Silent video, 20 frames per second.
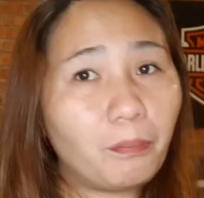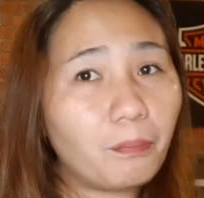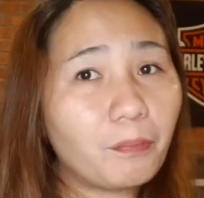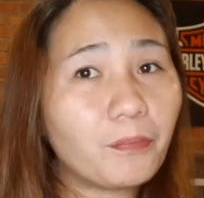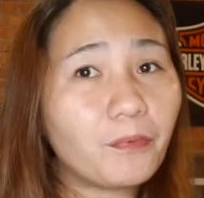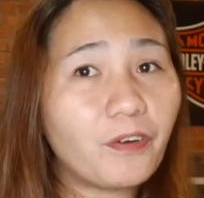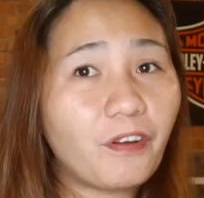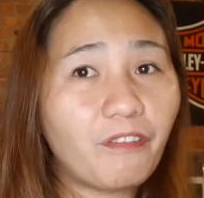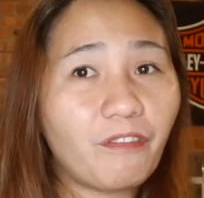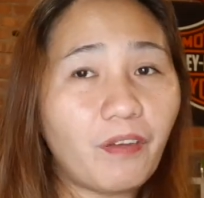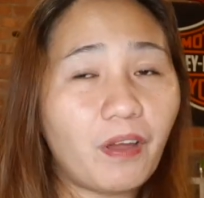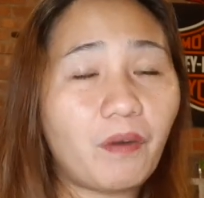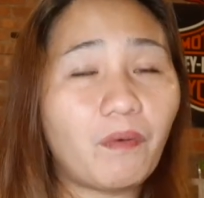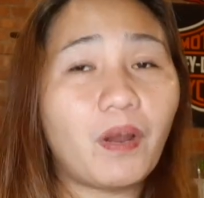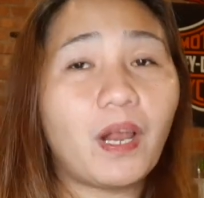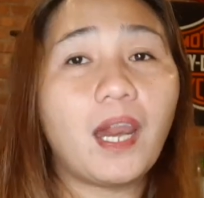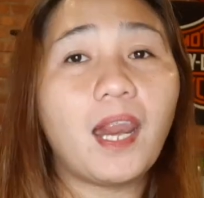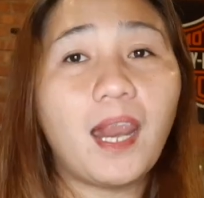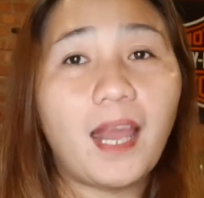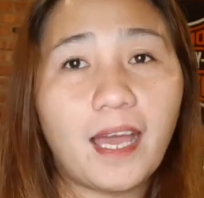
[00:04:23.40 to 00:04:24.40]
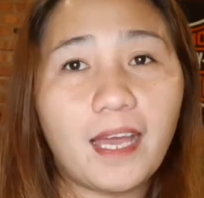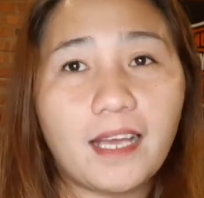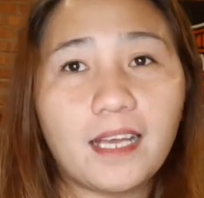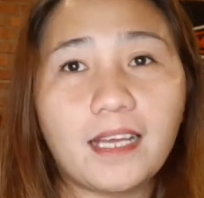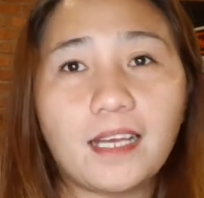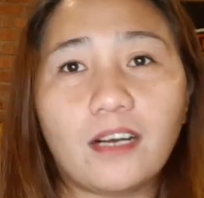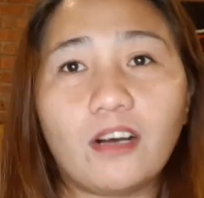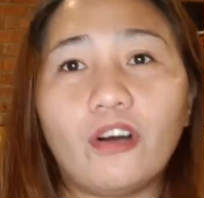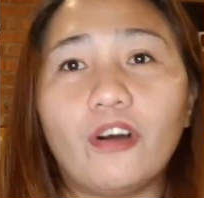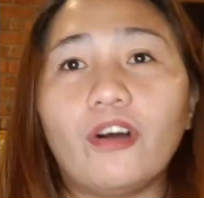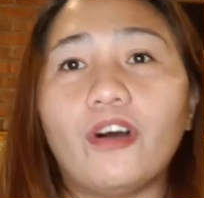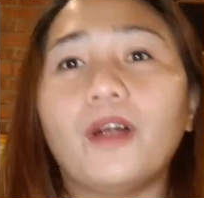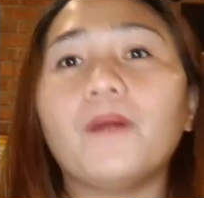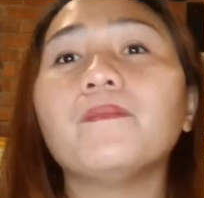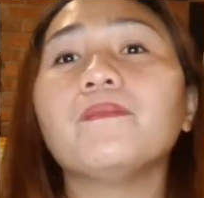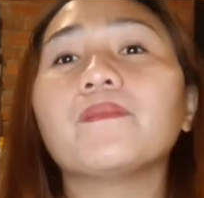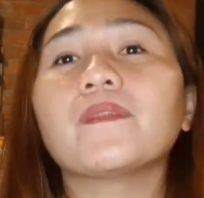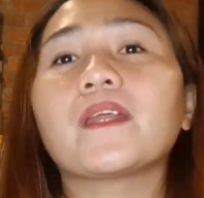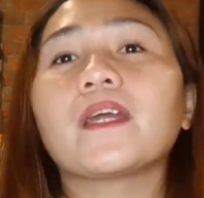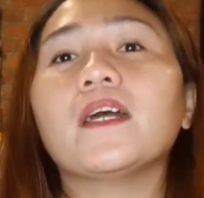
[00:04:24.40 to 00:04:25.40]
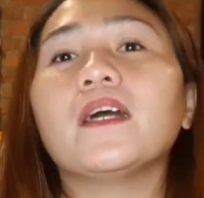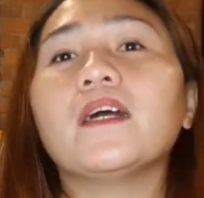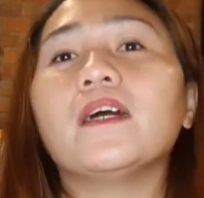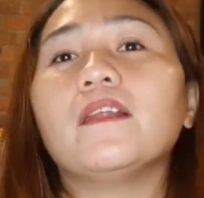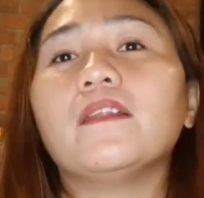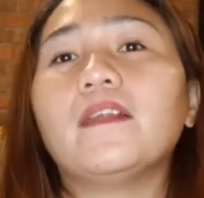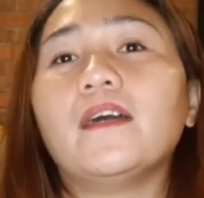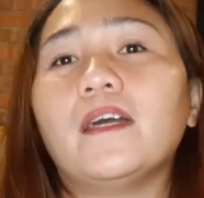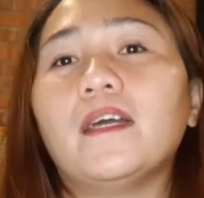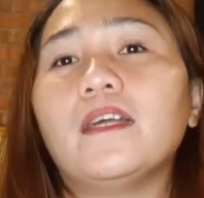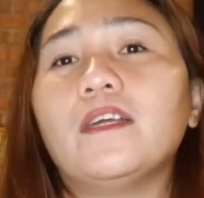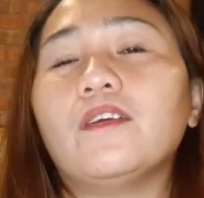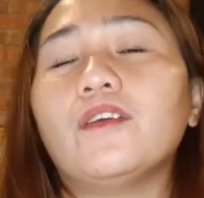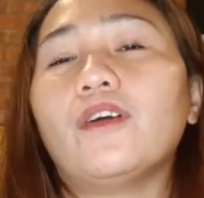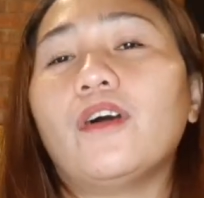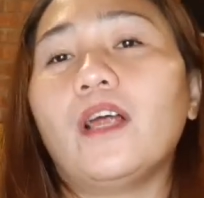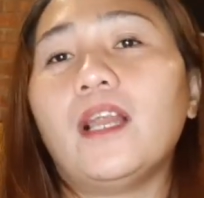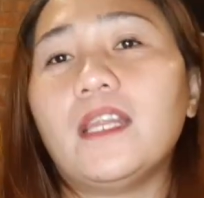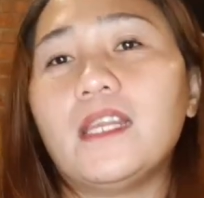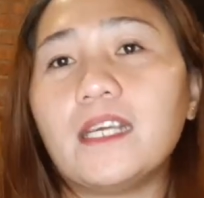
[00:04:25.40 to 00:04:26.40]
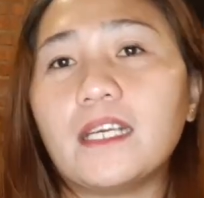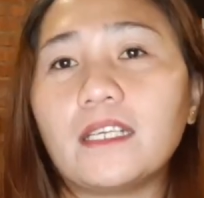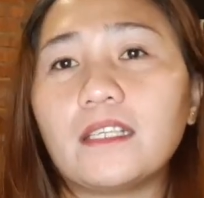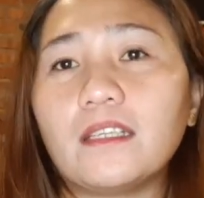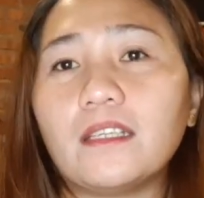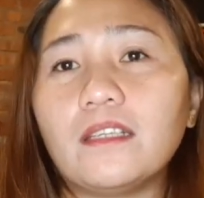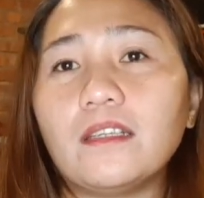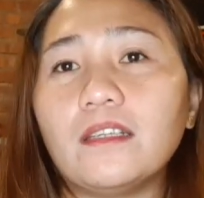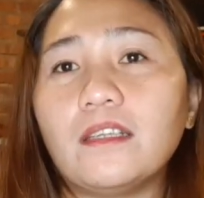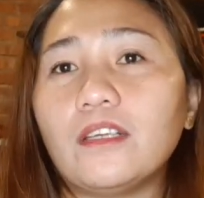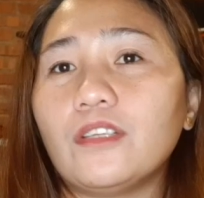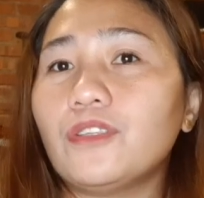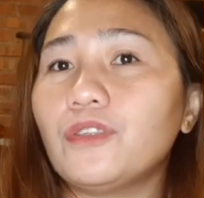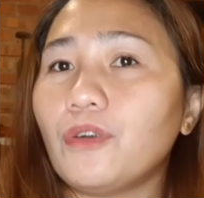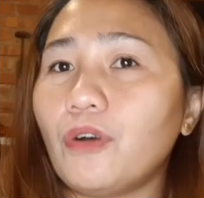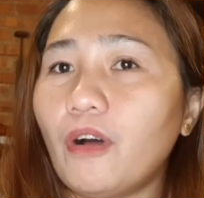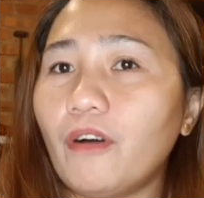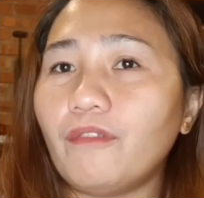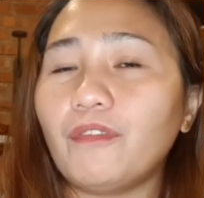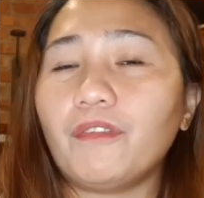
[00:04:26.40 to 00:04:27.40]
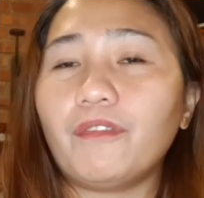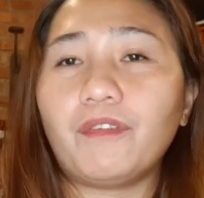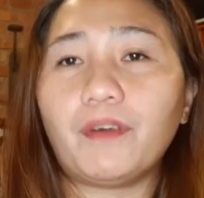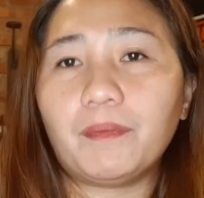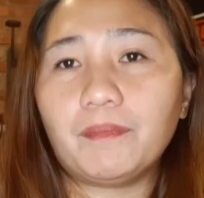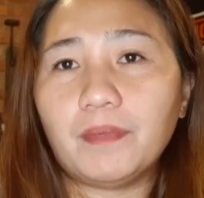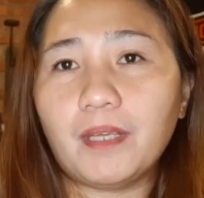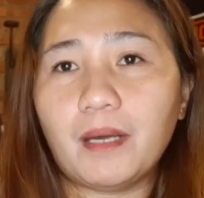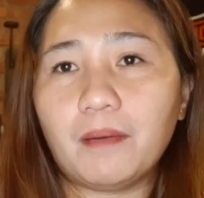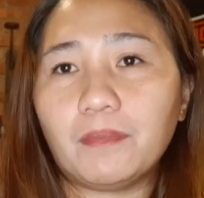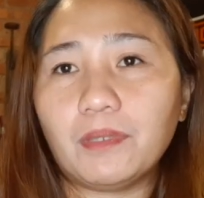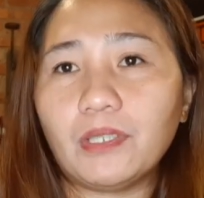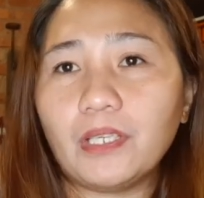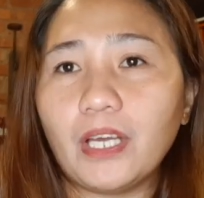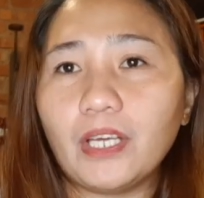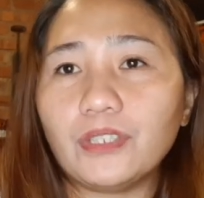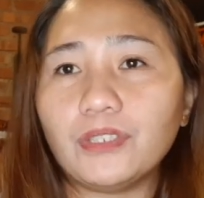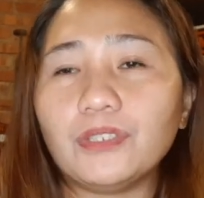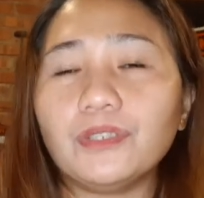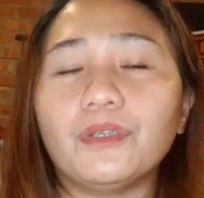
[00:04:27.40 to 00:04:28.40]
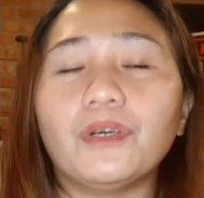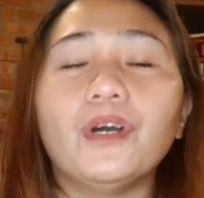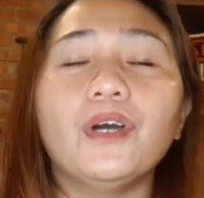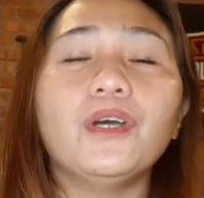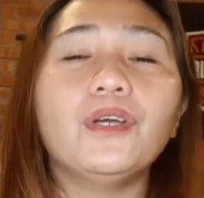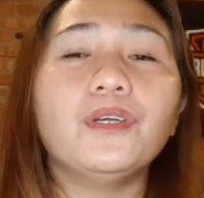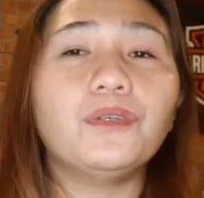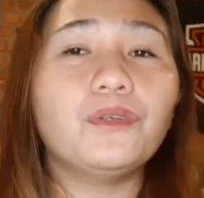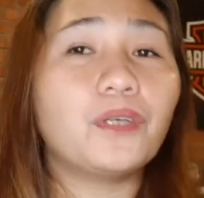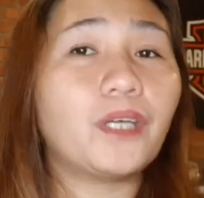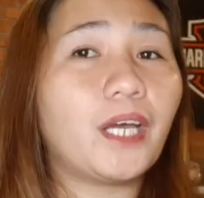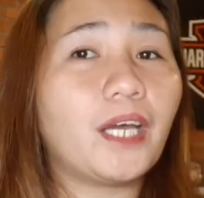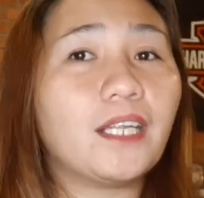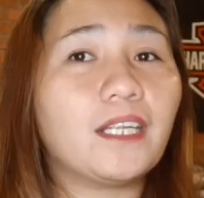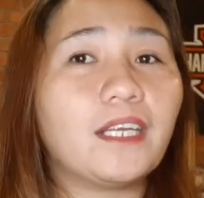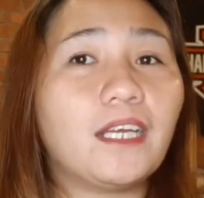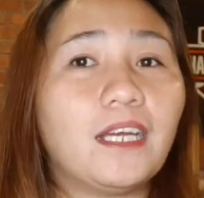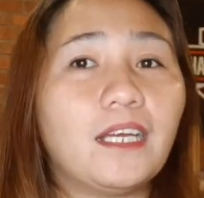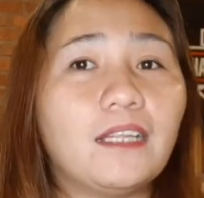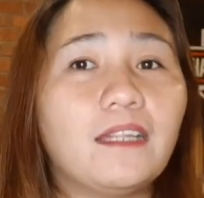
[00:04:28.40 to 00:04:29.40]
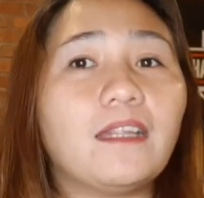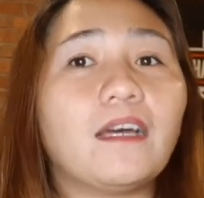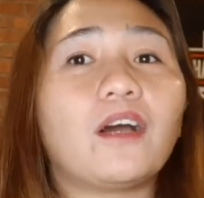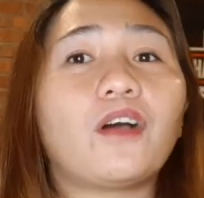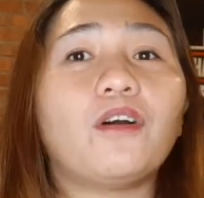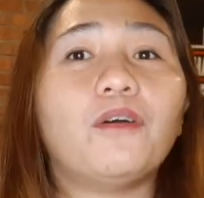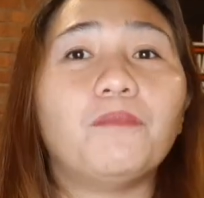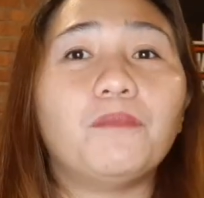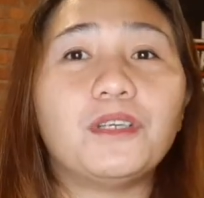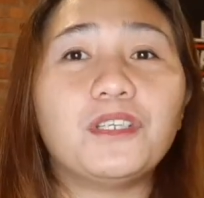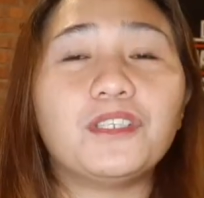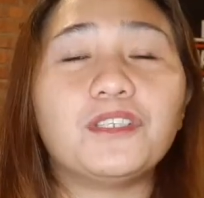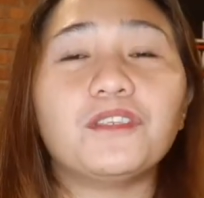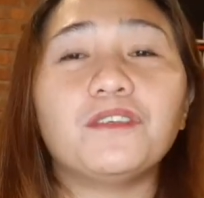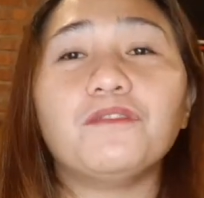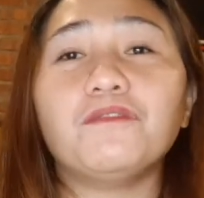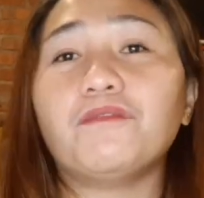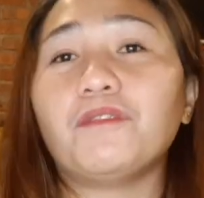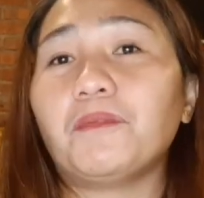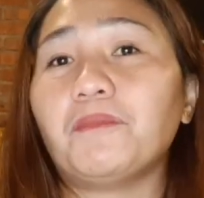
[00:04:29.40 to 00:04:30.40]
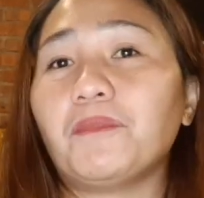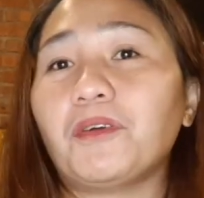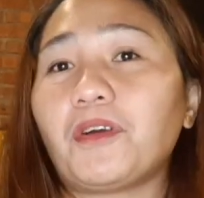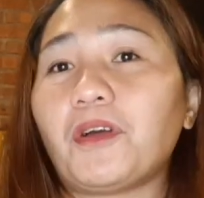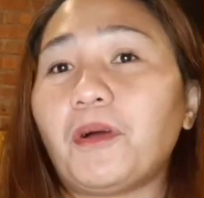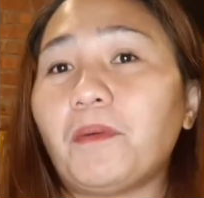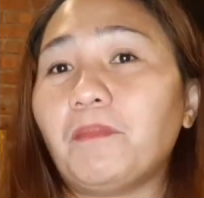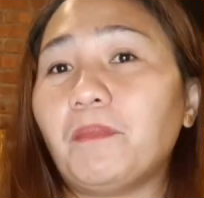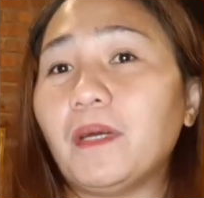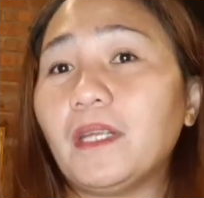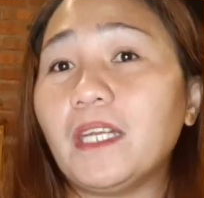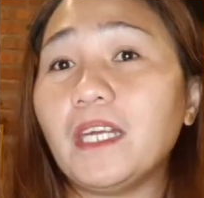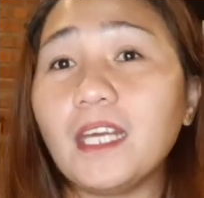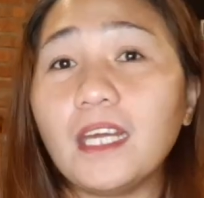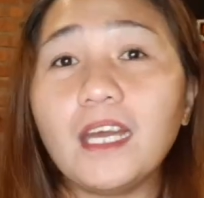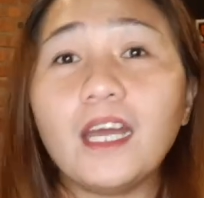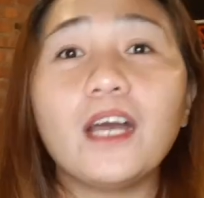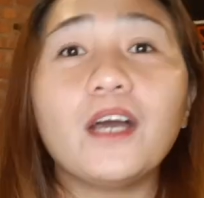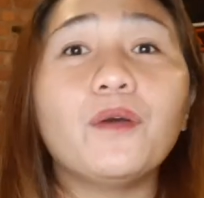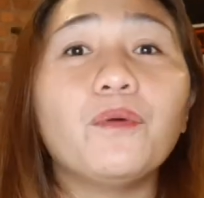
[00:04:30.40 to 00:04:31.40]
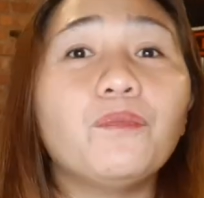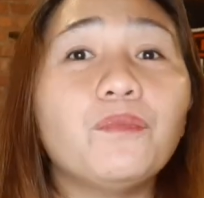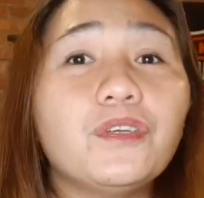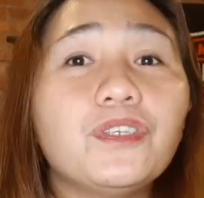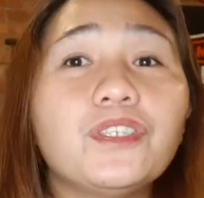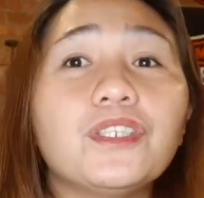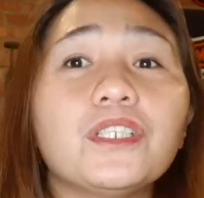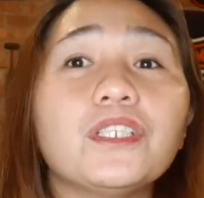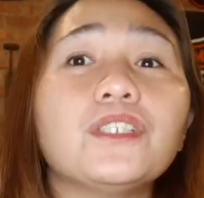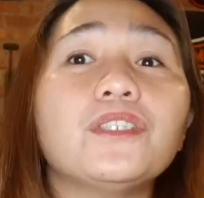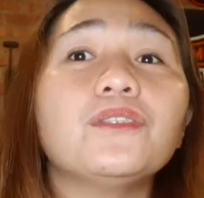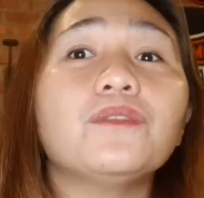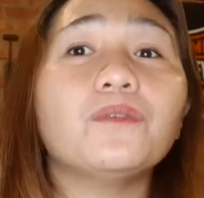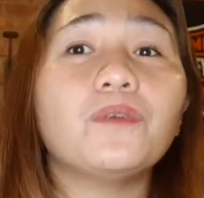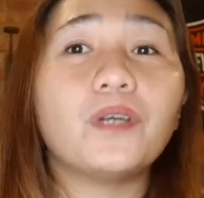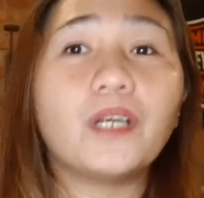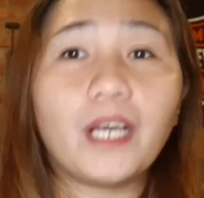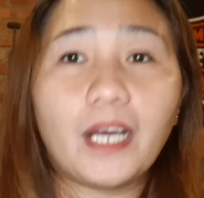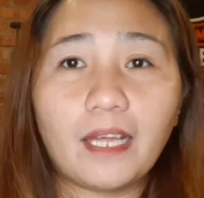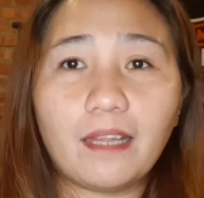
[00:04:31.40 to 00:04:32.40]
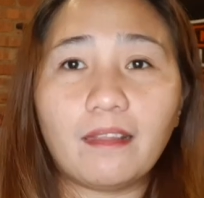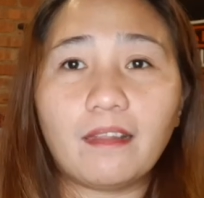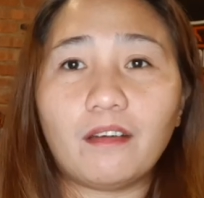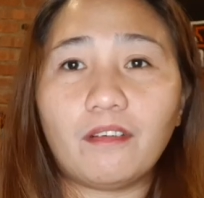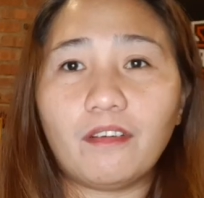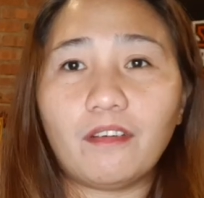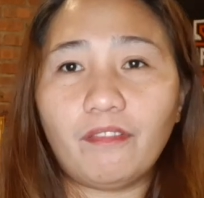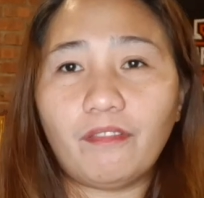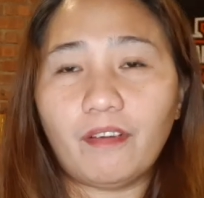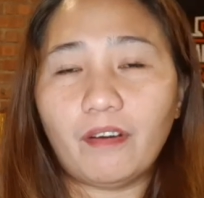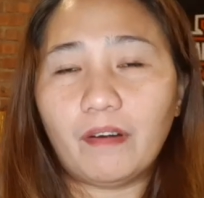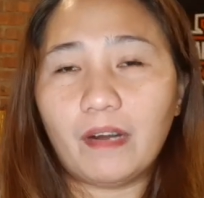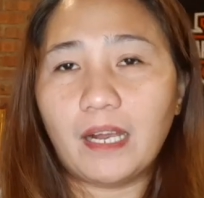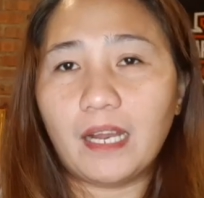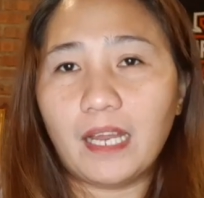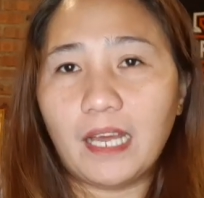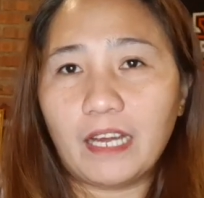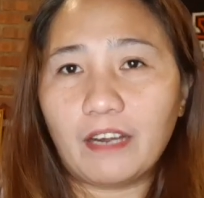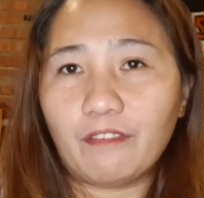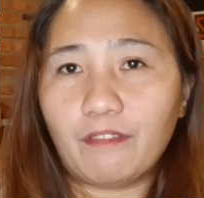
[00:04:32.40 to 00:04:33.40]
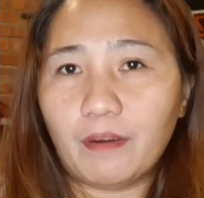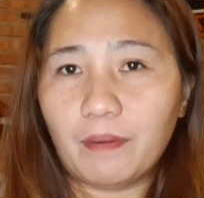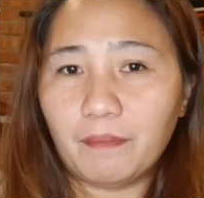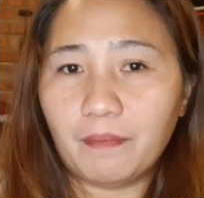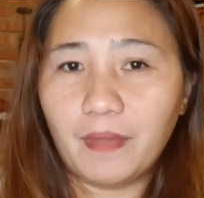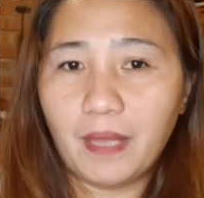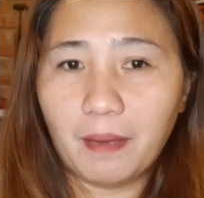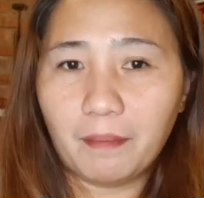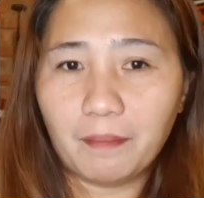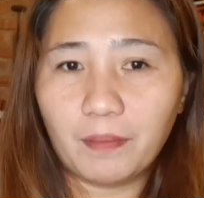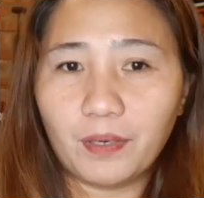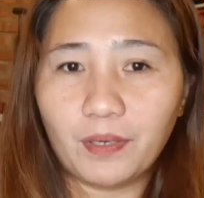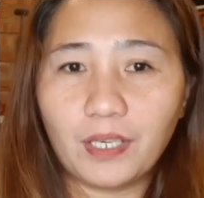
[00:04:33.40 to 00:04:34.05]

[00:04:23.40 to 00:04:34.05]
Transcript: referral link or your link that you offer from them. Okay, so you can get the commission from the company, which is you get the referral link from them.